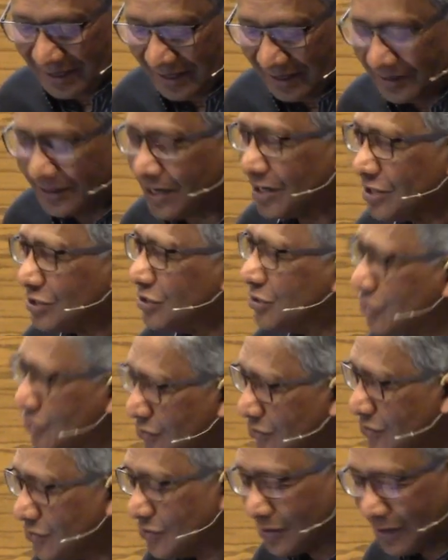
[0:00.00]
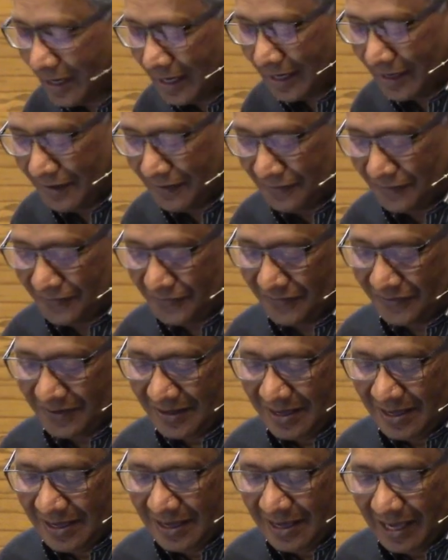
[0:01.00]
that are true to life
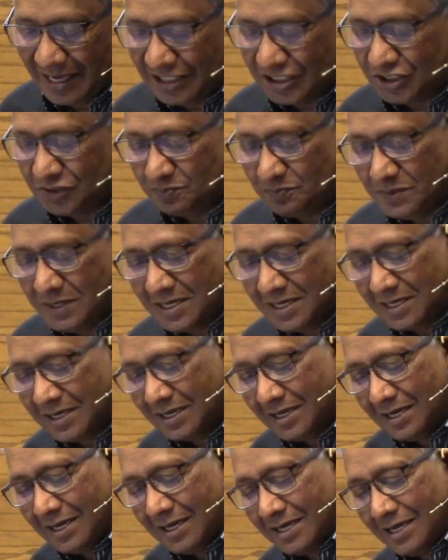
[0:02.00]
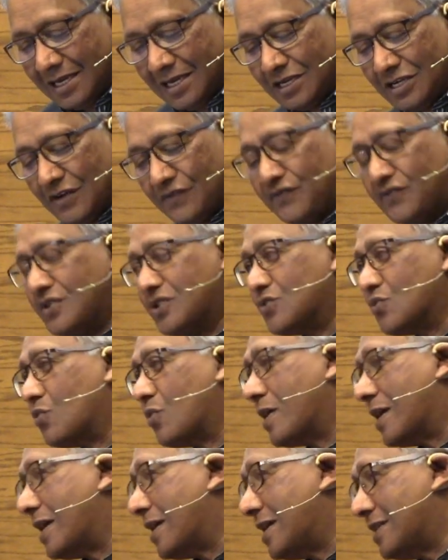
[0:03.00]
and speak in different
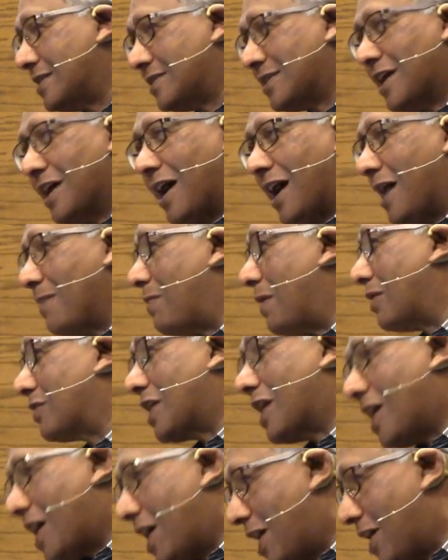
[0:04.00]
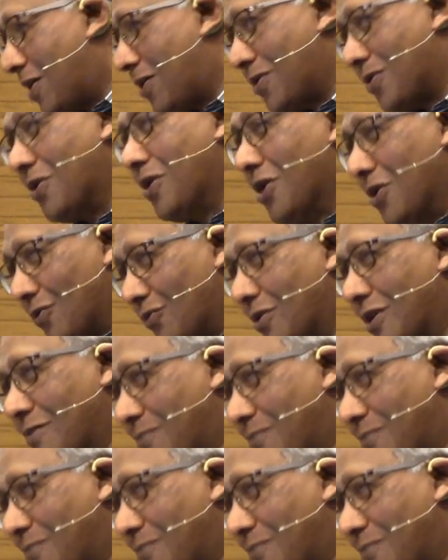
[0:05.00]
ways about how we